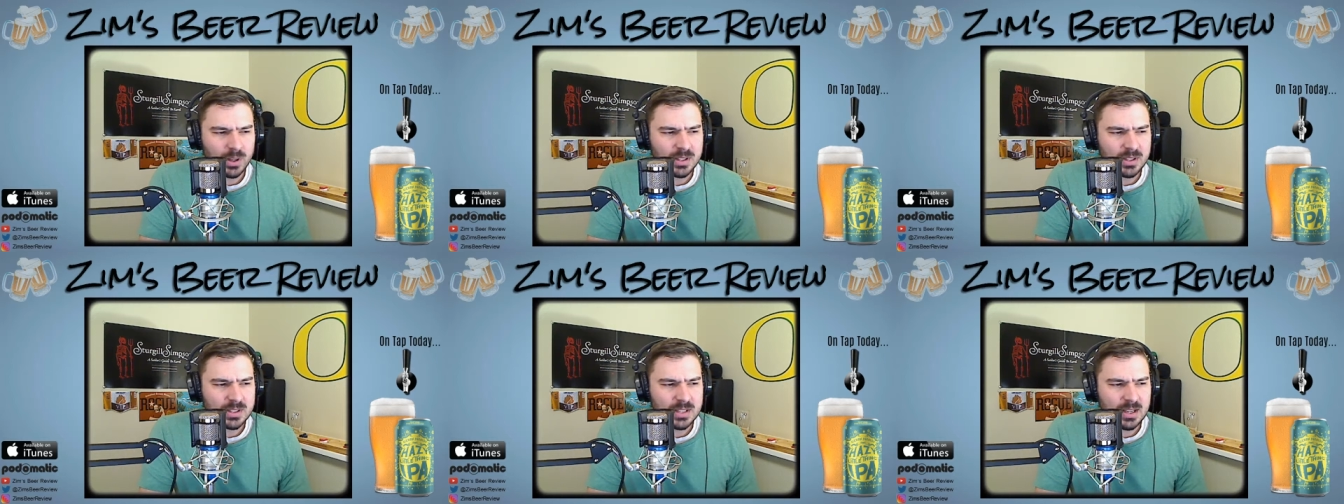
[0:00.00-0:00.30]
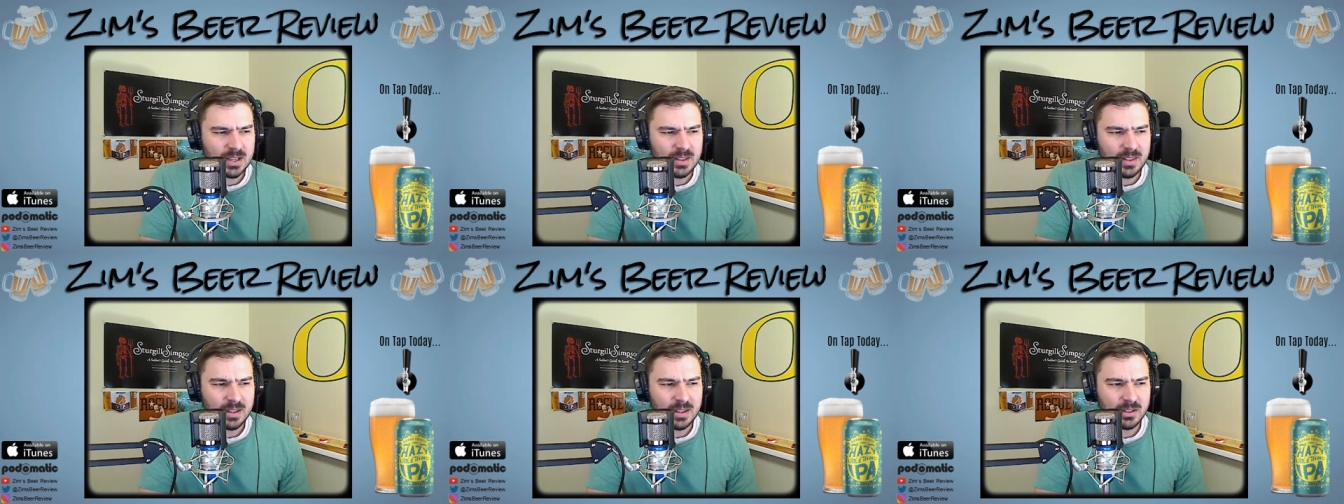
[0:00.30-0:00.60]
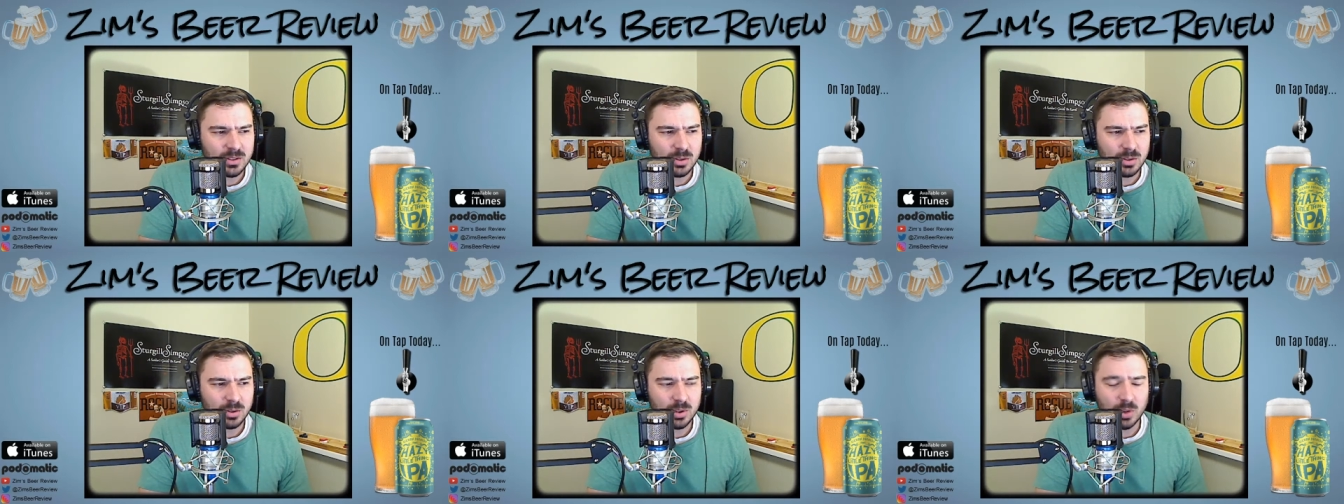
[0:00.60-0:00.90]
to say they
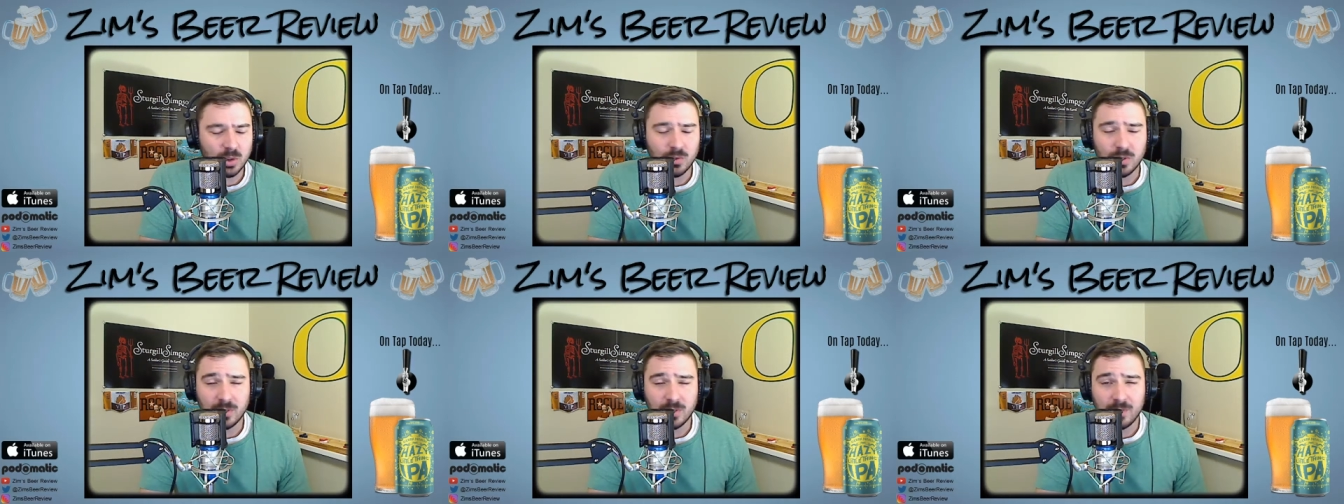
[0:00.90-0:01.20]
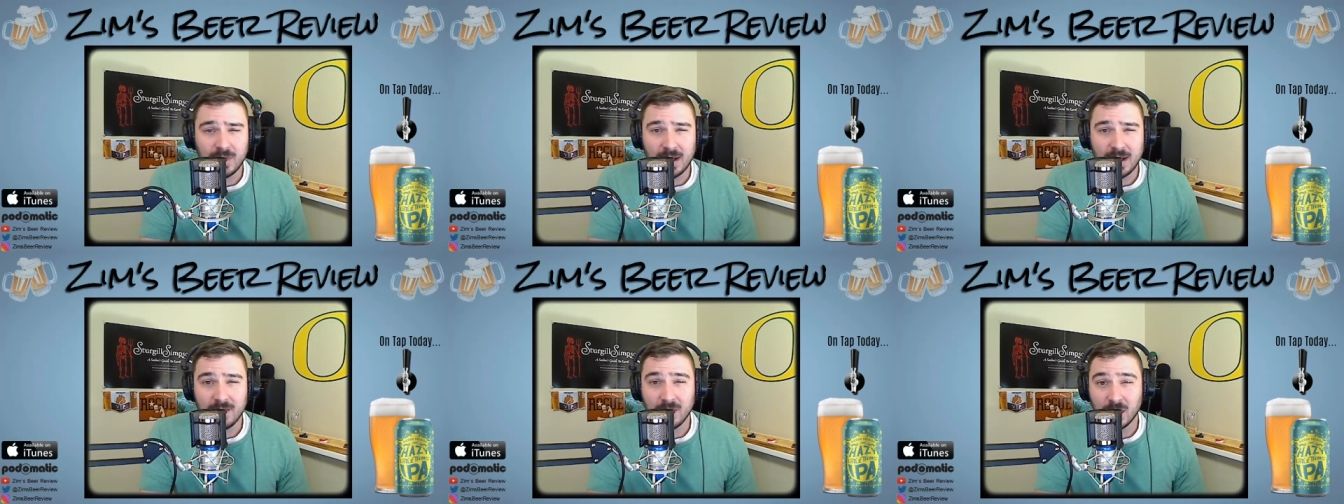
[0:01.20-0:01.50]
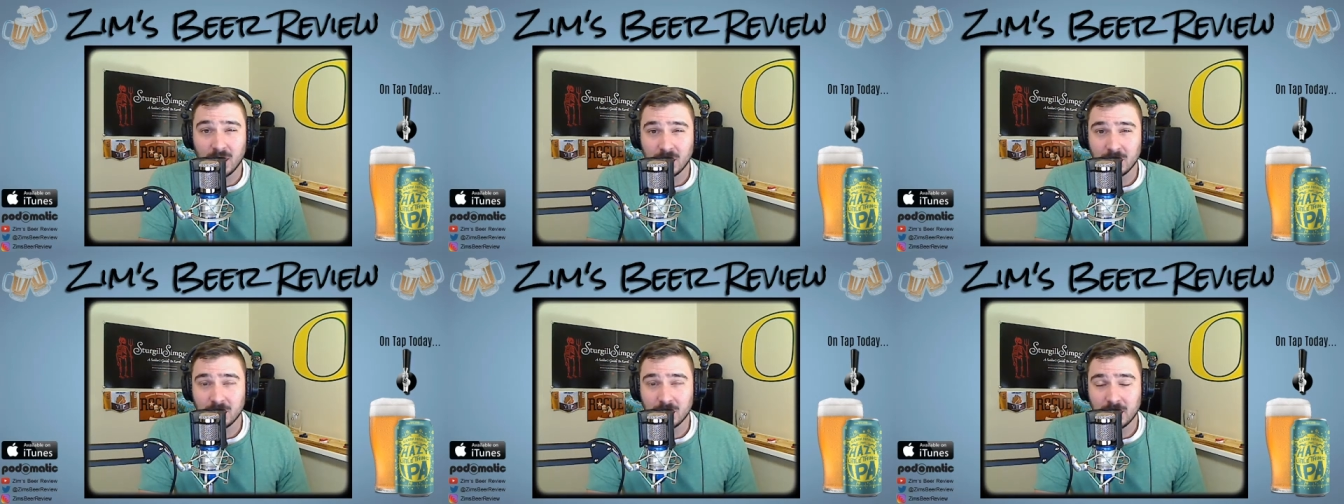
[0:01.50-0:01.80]
sold over
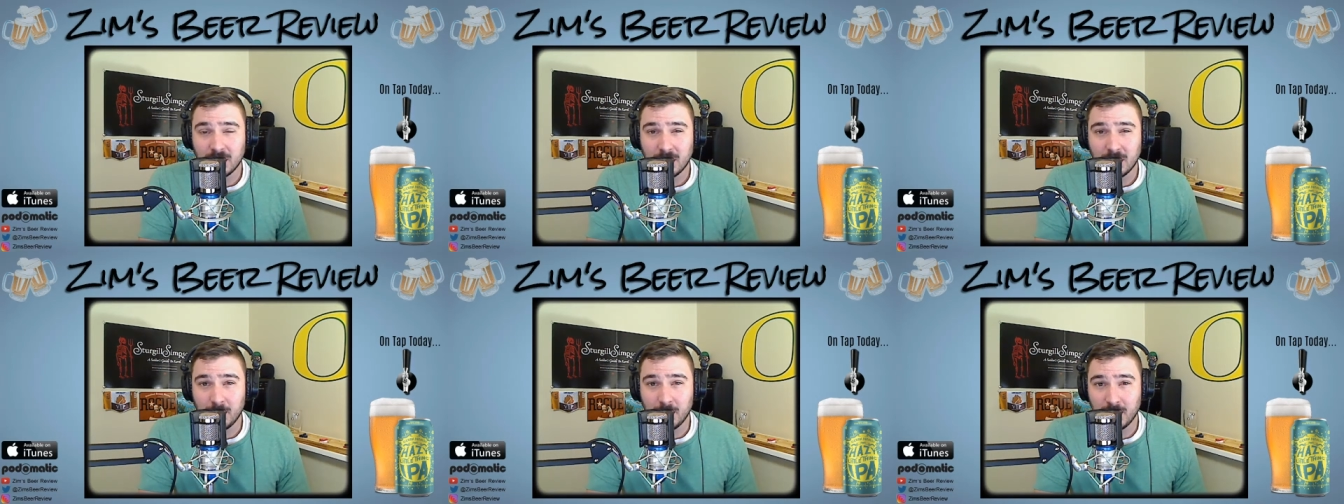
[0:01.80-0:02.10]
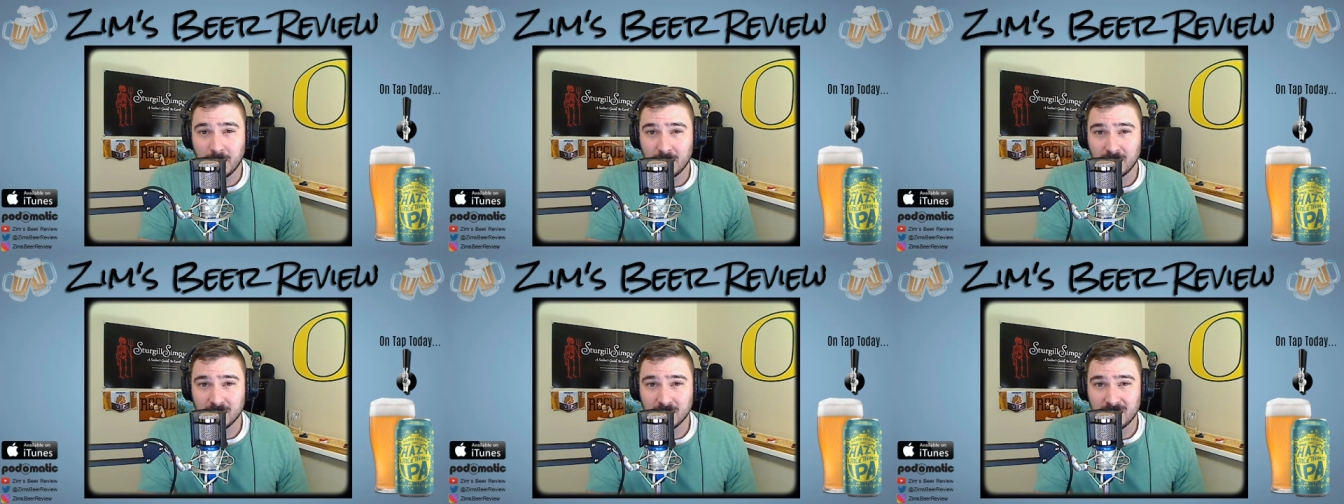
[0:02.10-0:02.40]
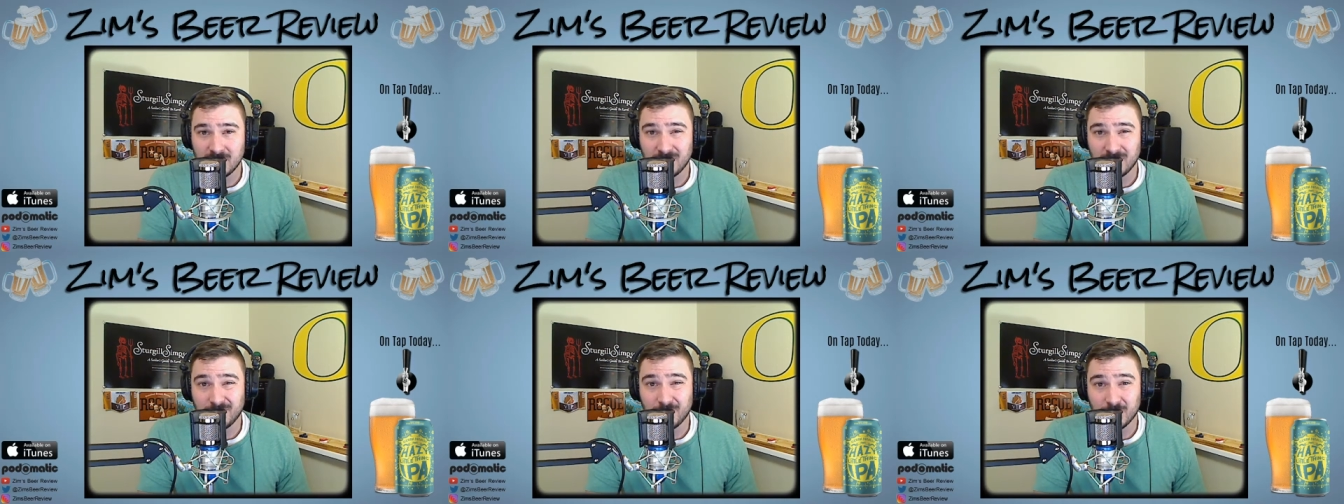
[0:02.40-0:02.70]
500 barrels
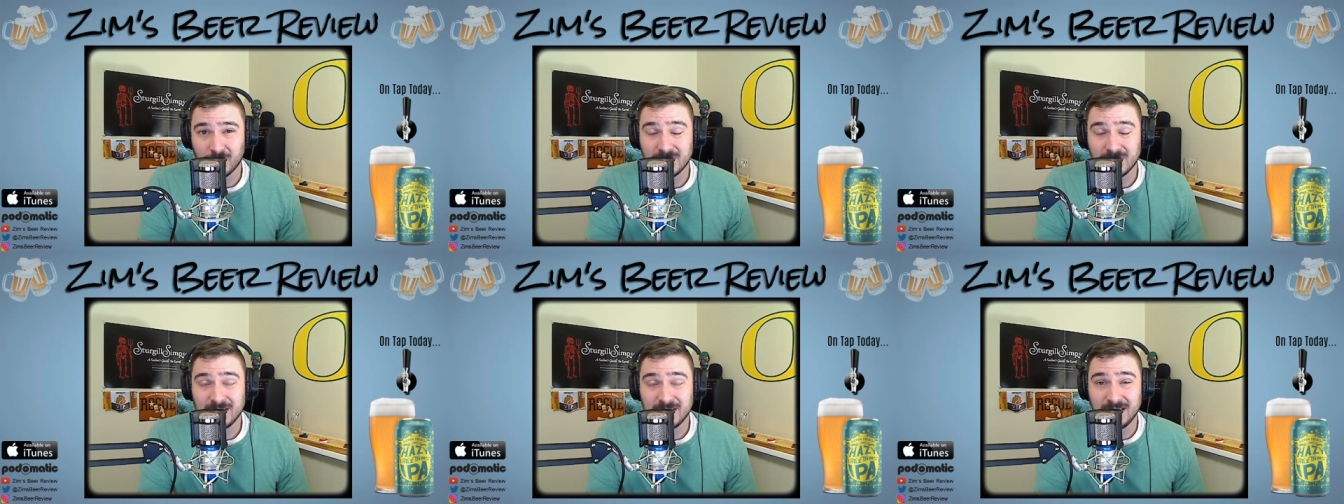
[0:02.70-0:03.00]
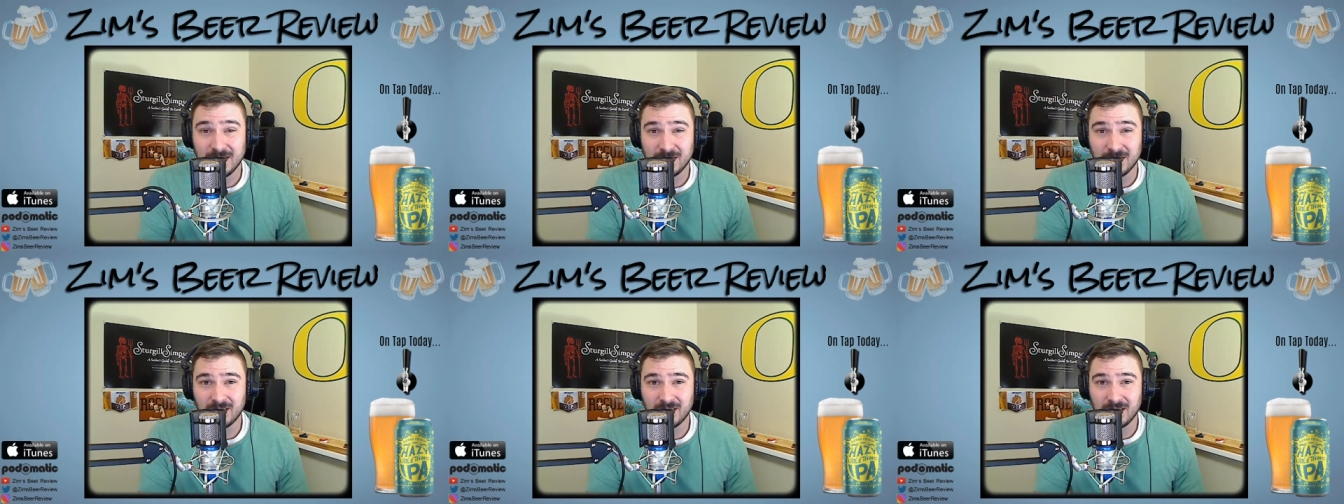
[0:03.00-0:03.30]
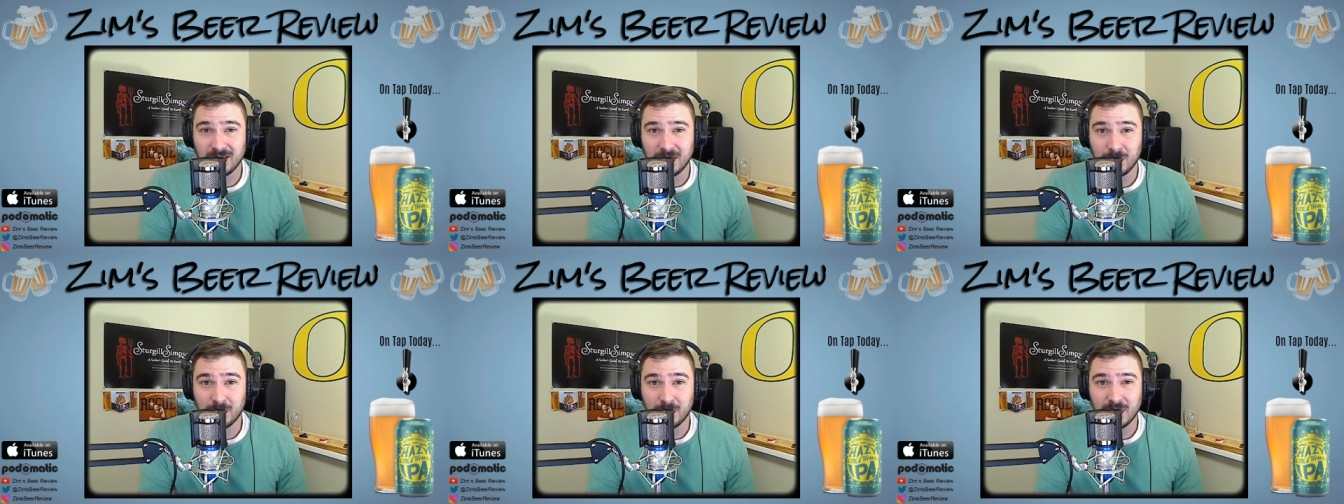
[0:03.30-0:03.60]
their first year
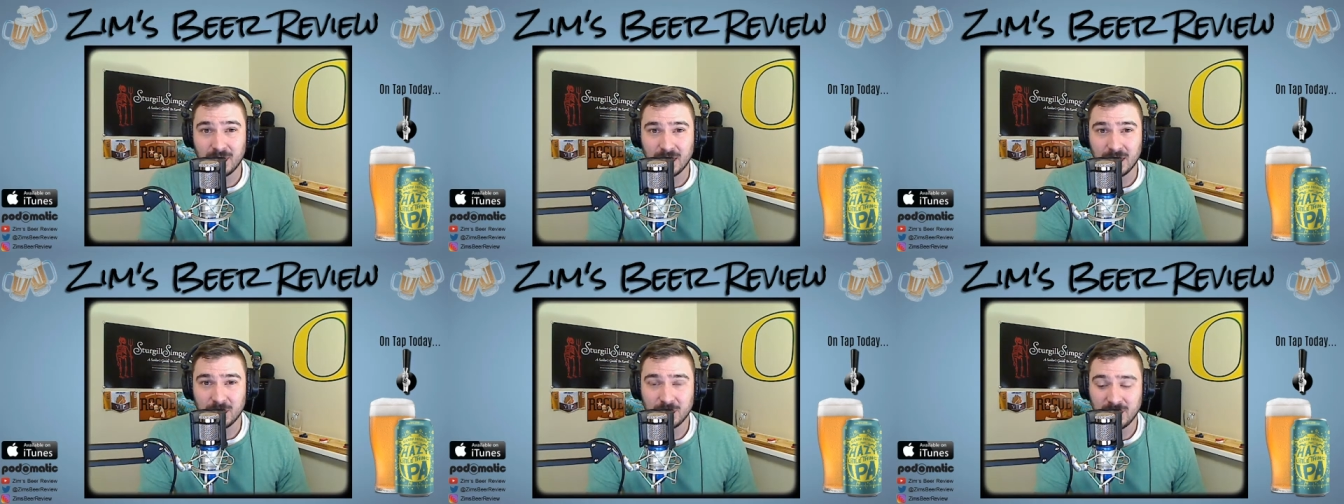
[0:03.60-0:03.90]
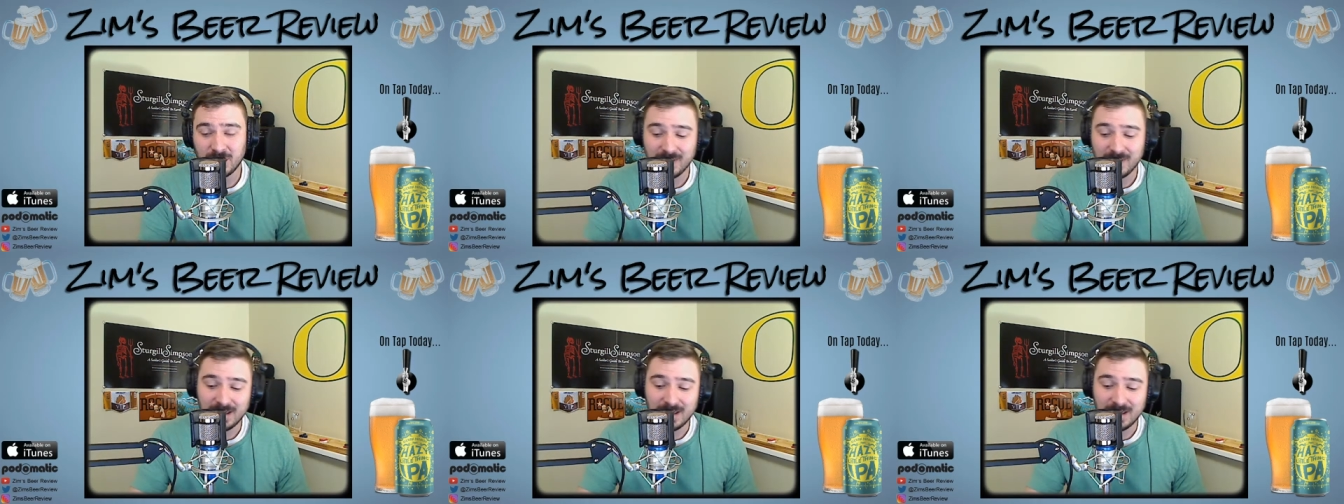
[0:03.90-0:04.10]
in production,